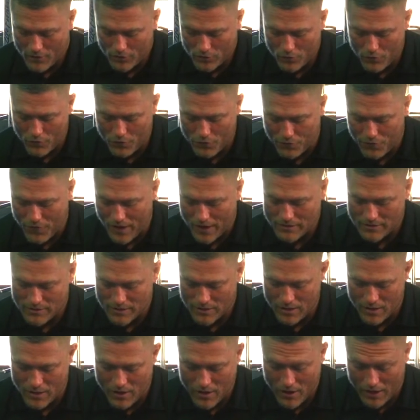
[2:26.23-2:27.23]
Good fats
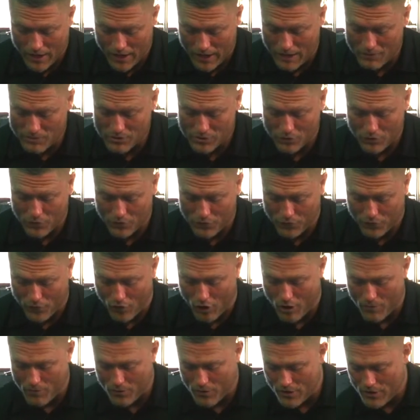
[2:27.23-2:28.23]
in it, heaps of good
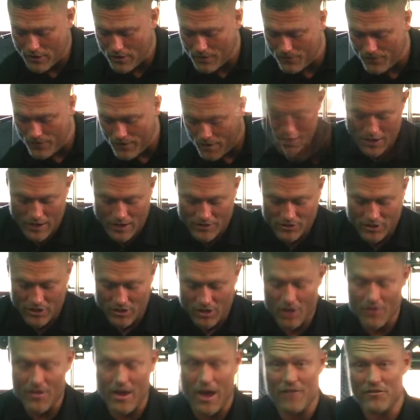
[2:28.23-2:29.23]
fiber in it, and it's gonna
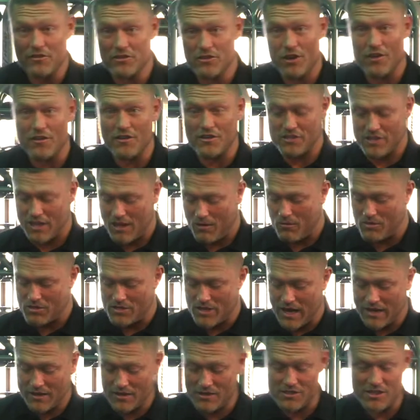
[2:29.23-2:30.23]
go on the other side of the sandwich
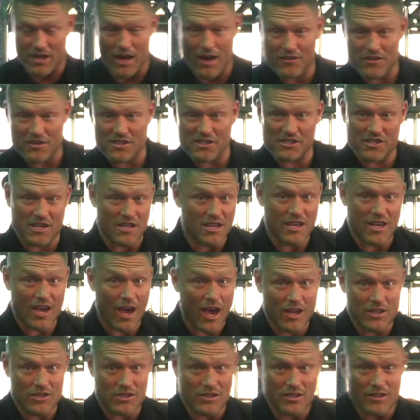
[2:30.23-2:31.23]
and act as the other sticking
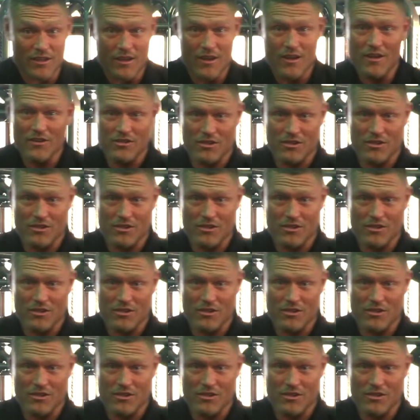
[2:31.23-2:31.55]
agent.